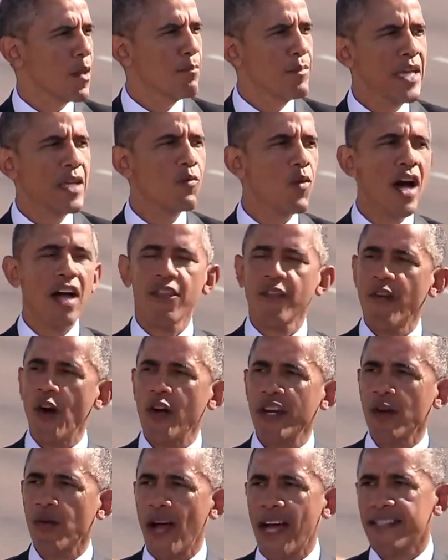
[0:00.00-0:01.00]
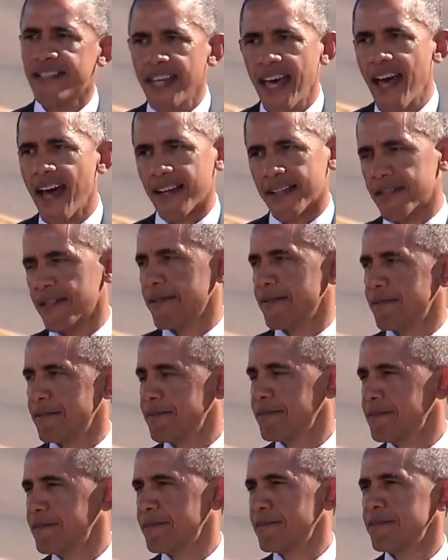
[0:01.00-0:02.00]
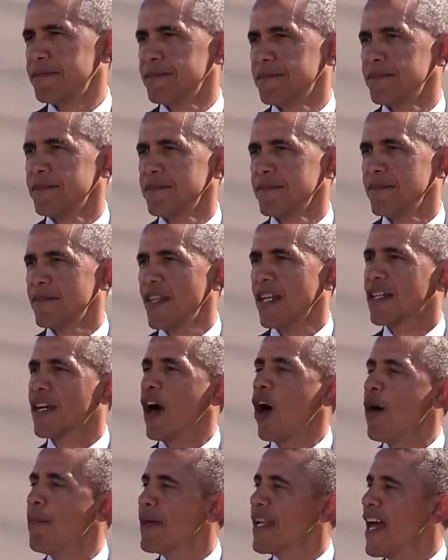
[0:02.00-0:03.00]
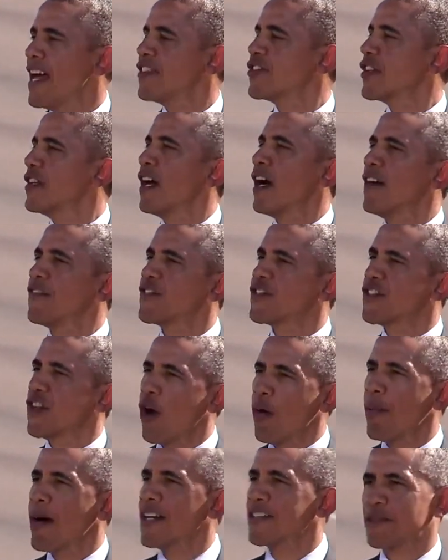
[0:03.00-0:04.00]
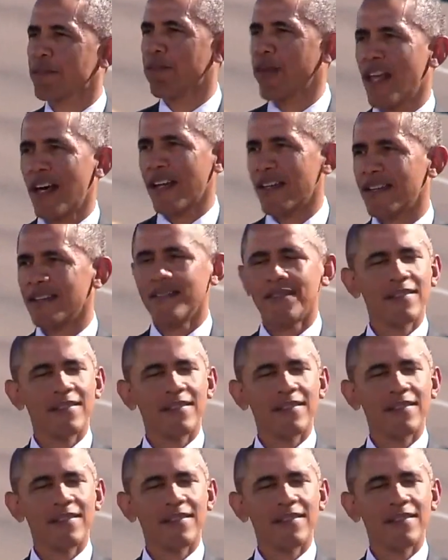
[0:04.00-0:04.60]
Meanwhile, the Voting Rights Act, the culmination of so much blood,